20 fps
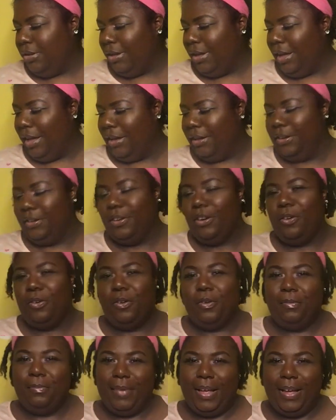And
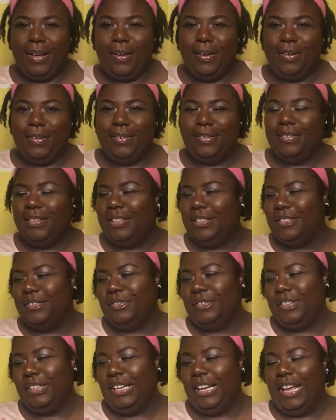Cocoa Mango is
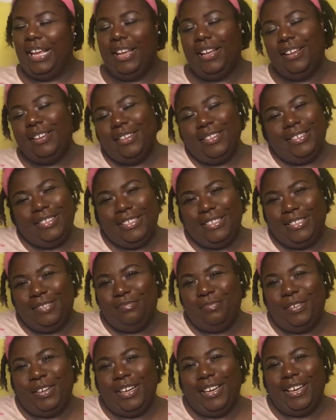for like
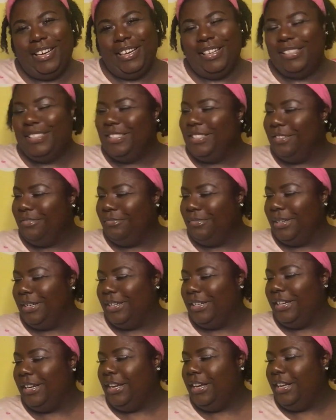spring and summer.
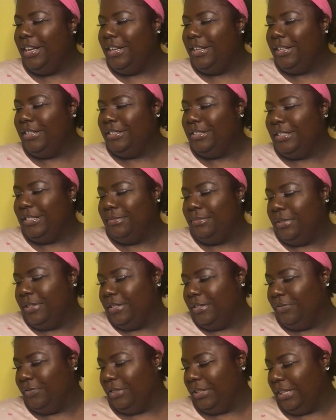It just smells
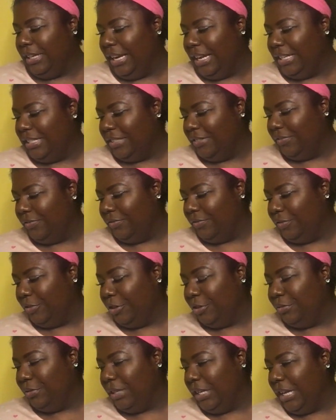really nice and
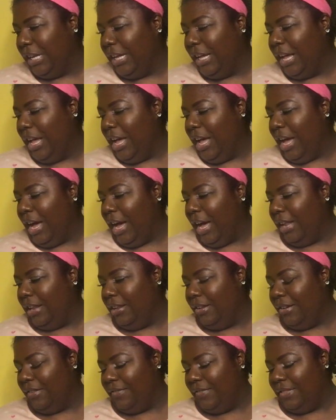fruity. I
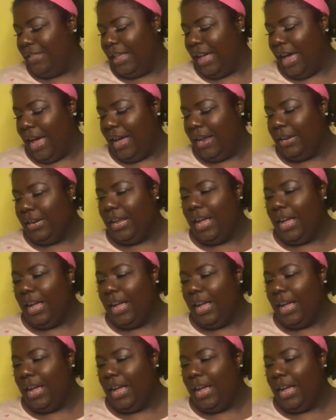love that.